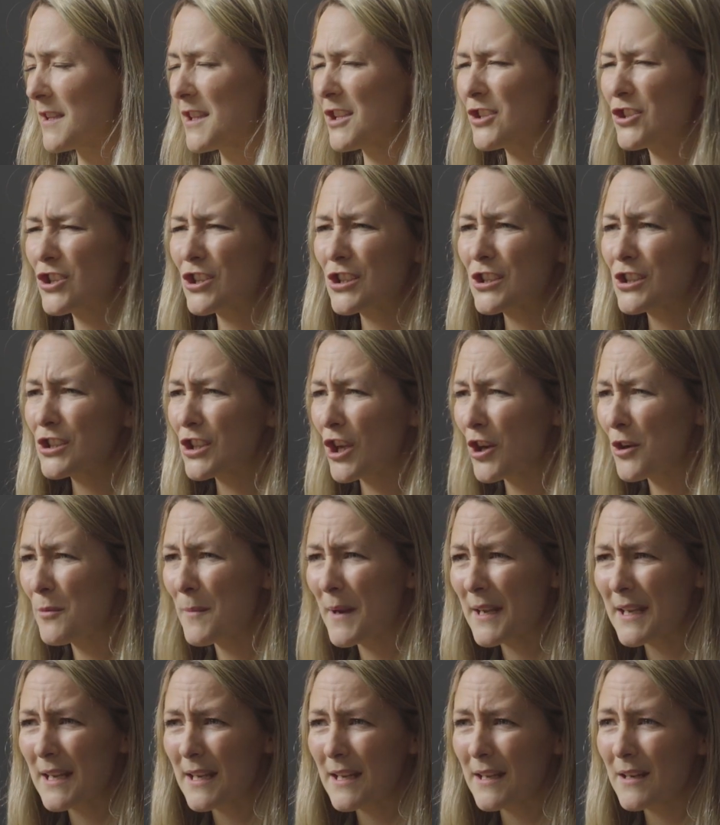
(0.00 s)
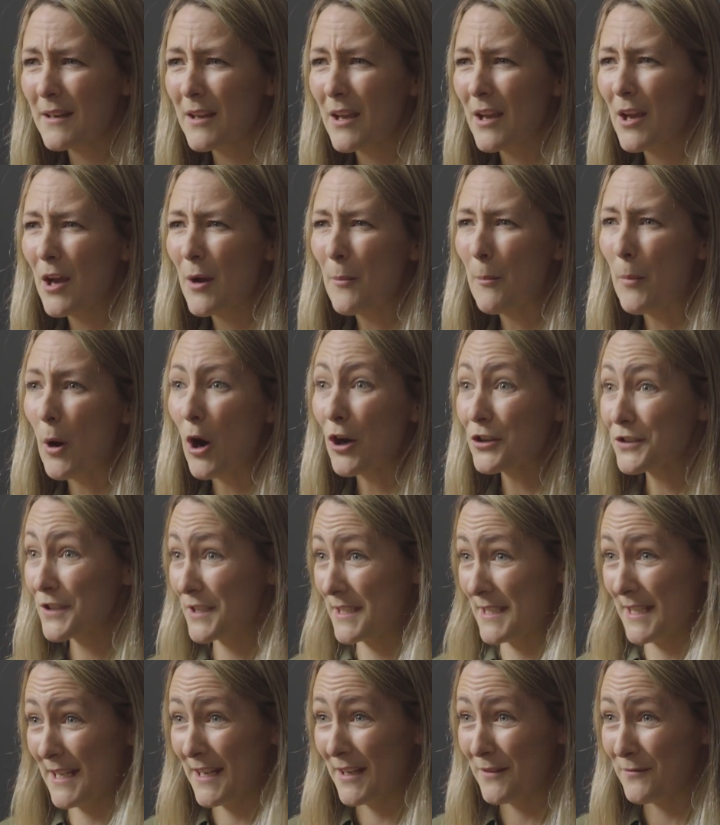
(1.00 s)
There's just so many
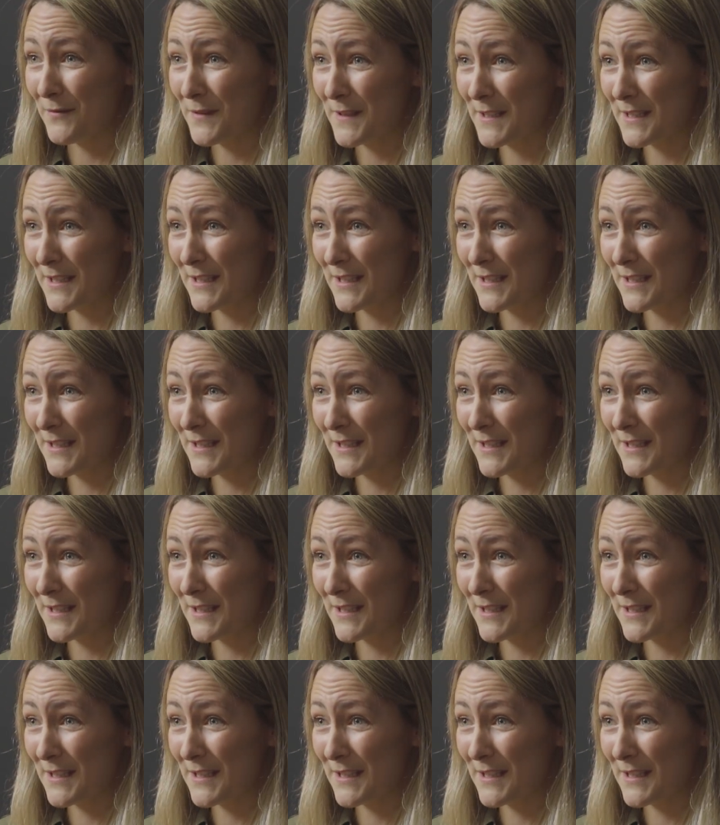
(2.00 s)
positives